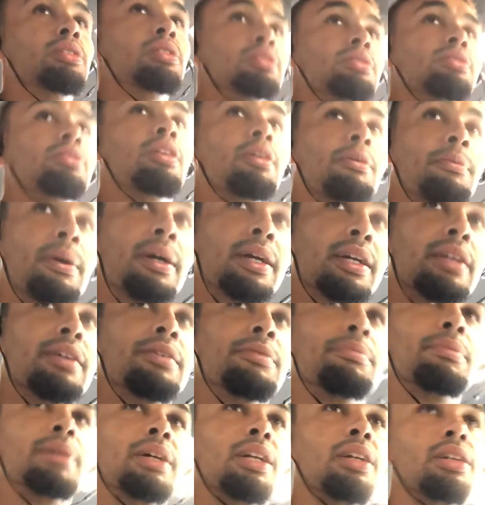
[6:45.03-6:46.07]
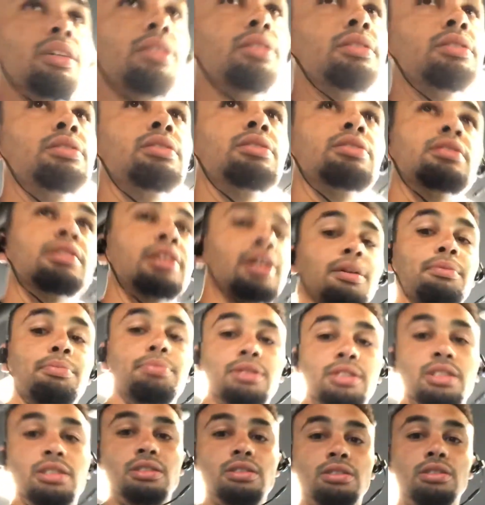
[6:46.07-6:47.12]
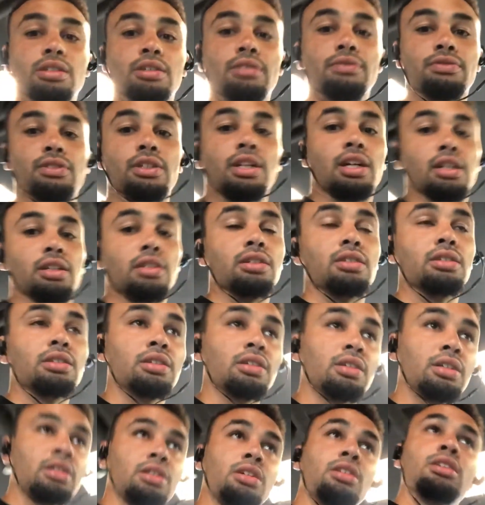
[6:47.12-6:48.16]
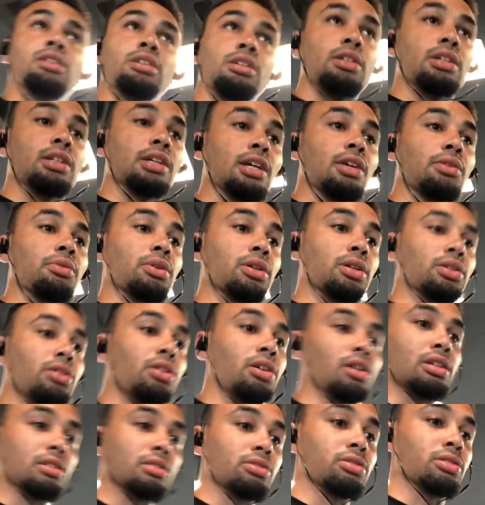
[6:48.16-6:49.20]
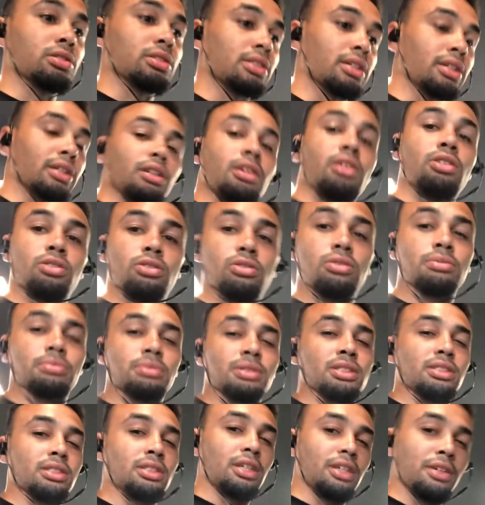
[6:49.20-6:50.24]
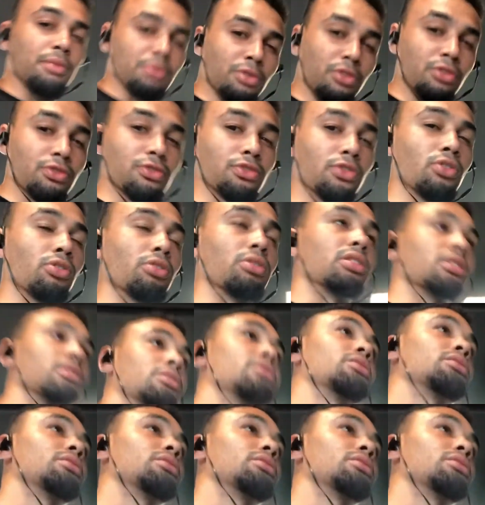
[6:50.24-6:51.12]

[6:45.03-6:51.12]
It's all about getting better. You gotta push yourself. You gotta work hard towards that goal. Just keep moving forward.